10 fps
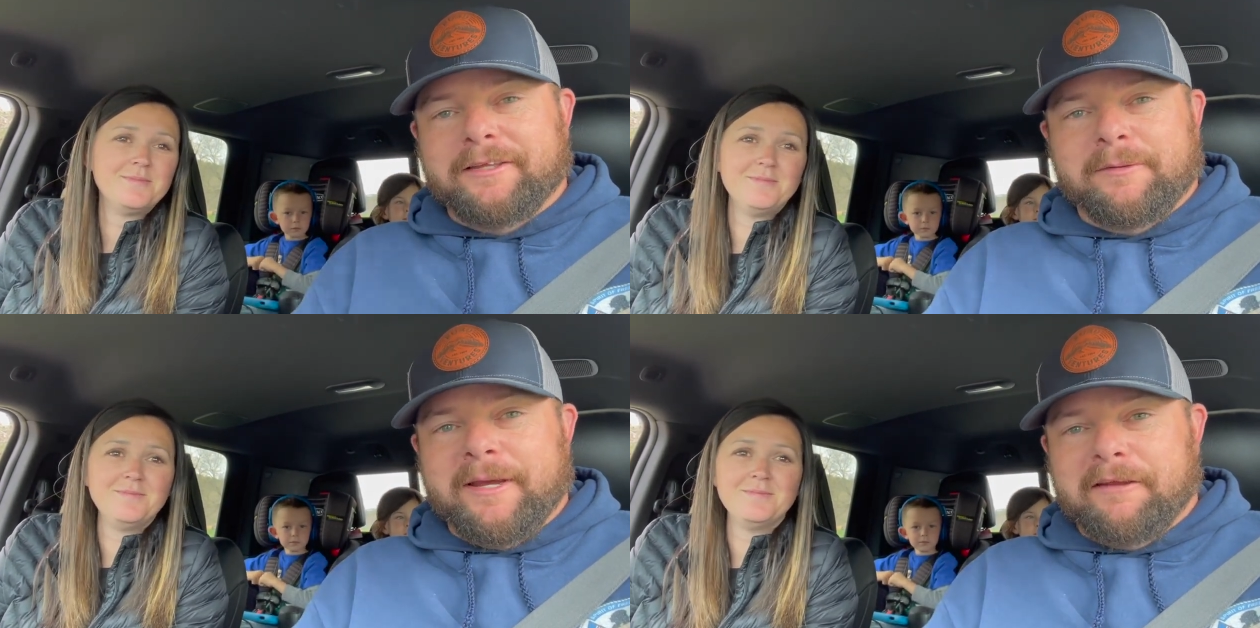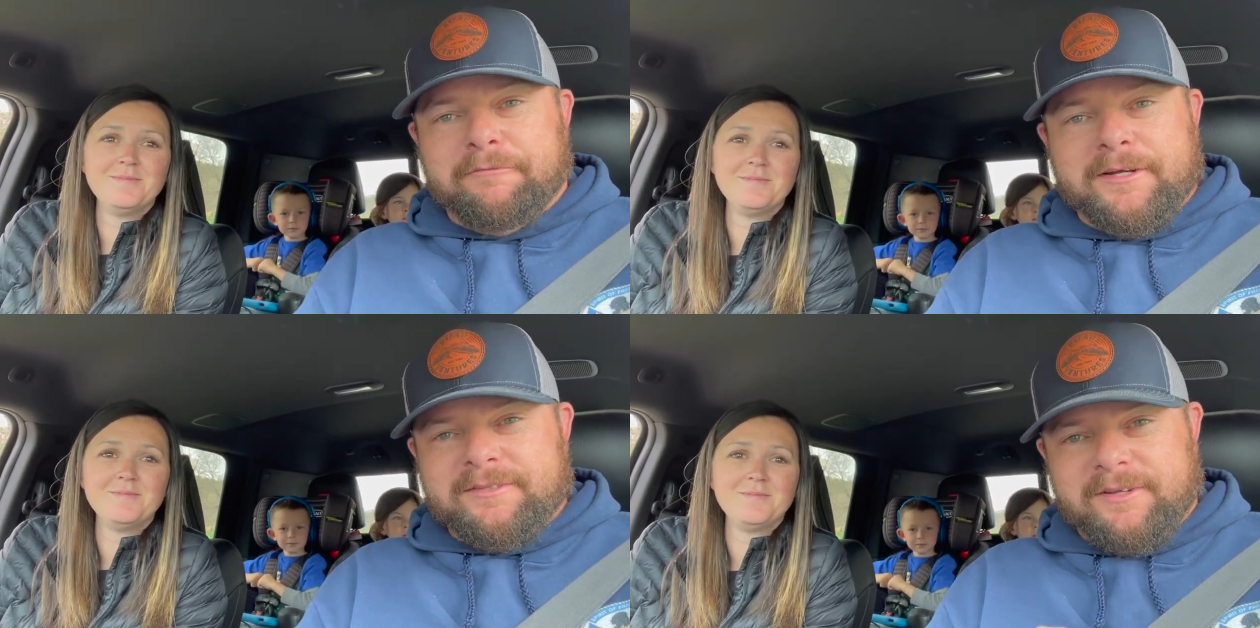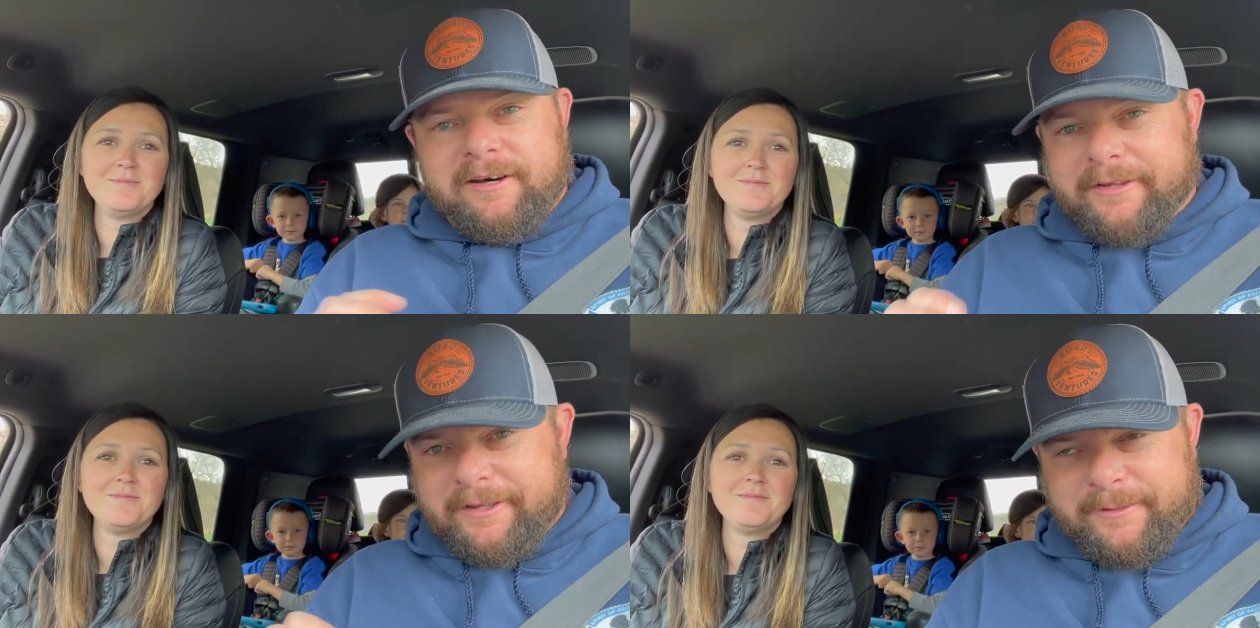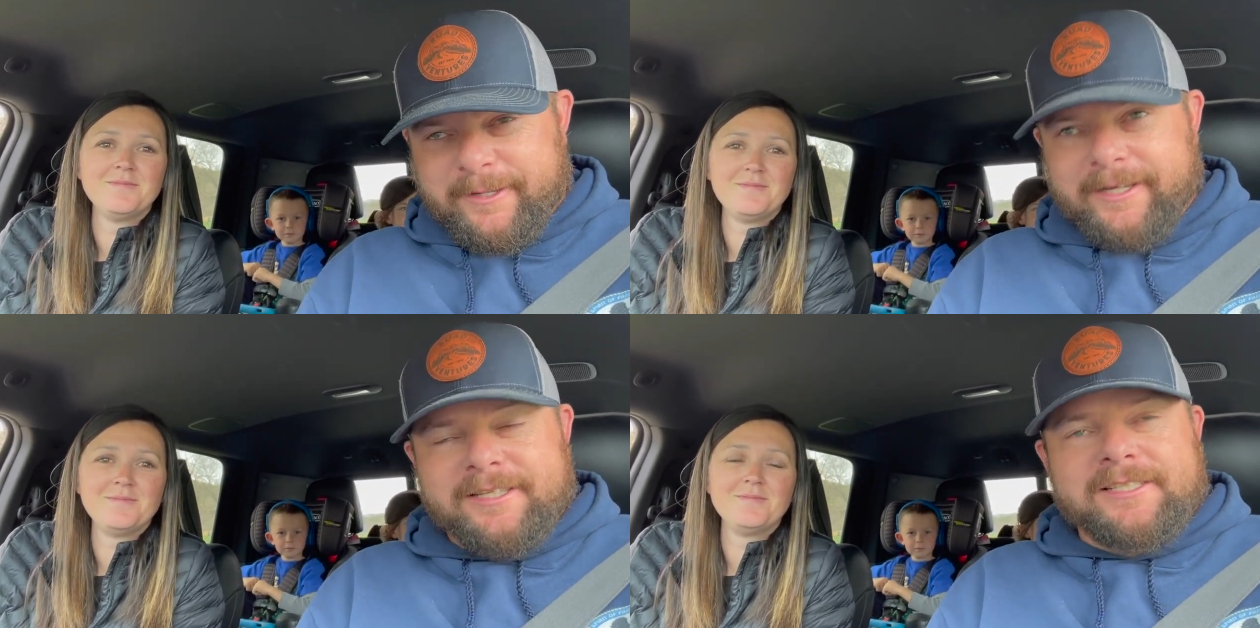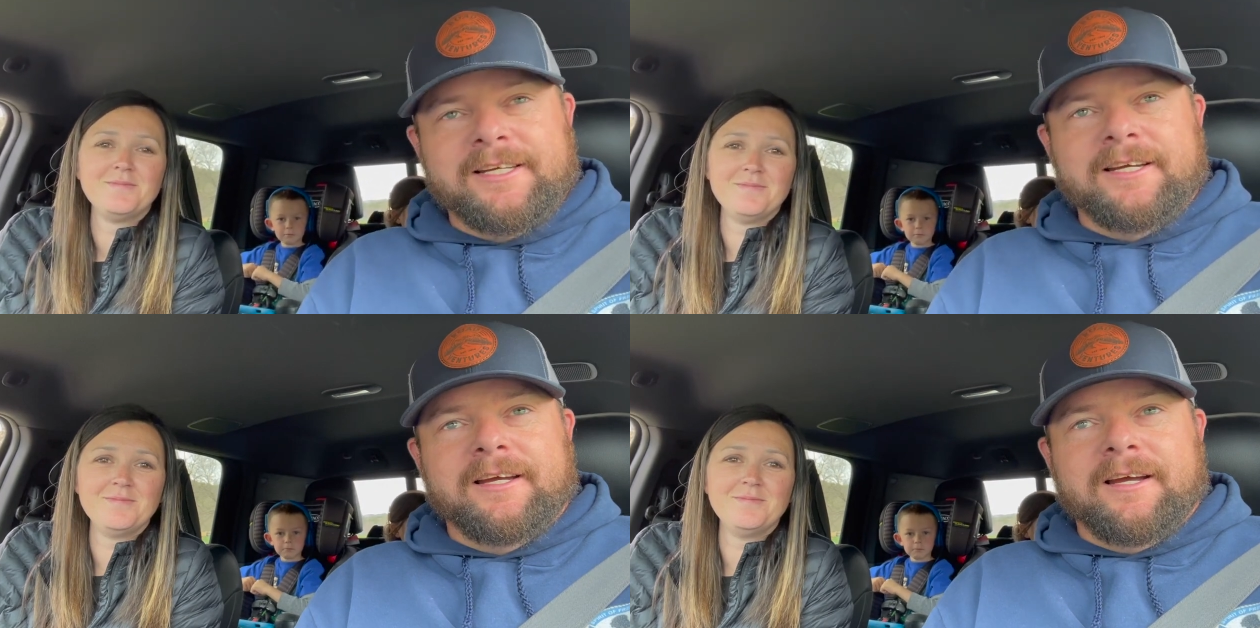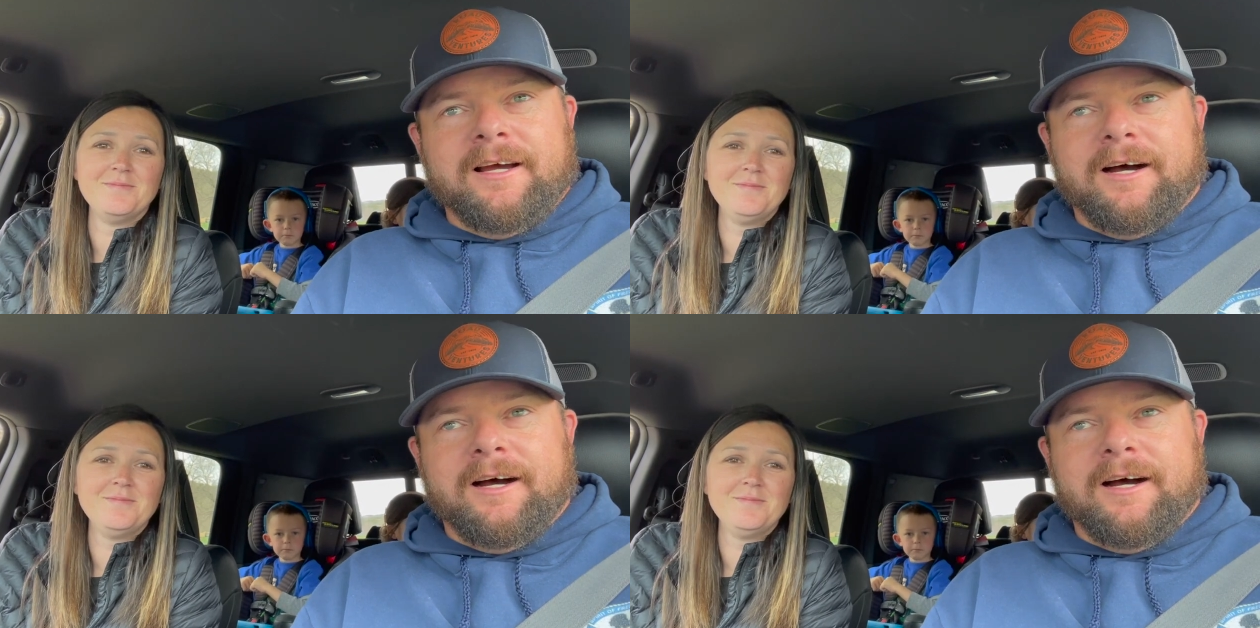Speaker 1: They're making friends with all the other kids. Mm -hmm.